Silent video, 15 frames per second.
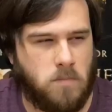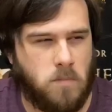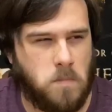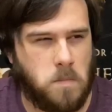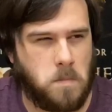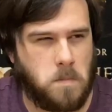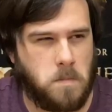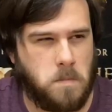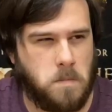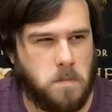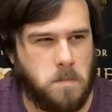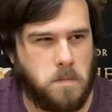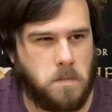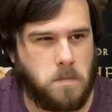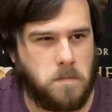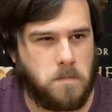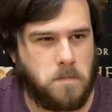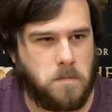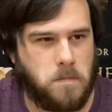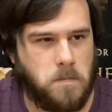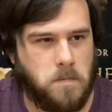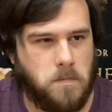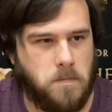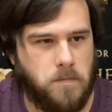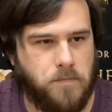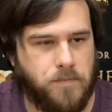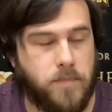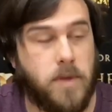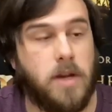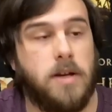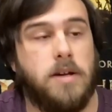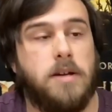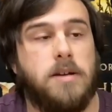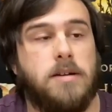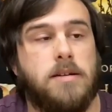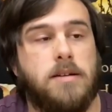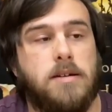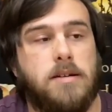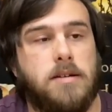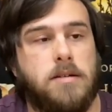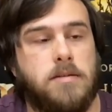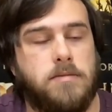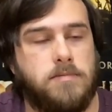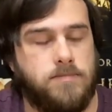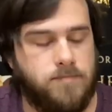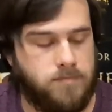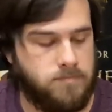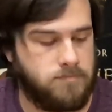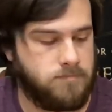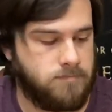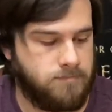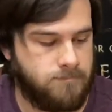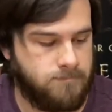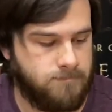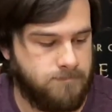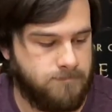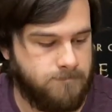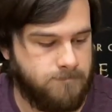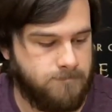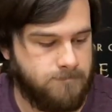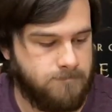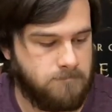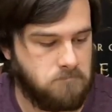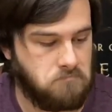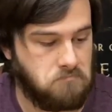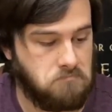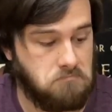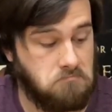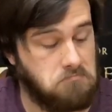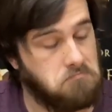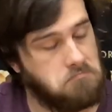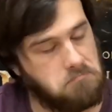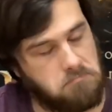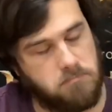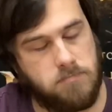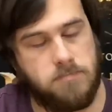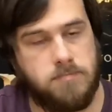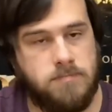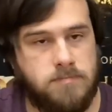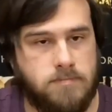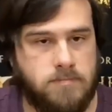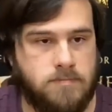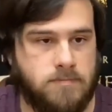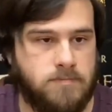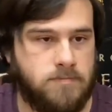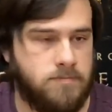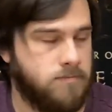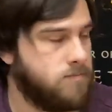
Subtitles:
[no speech]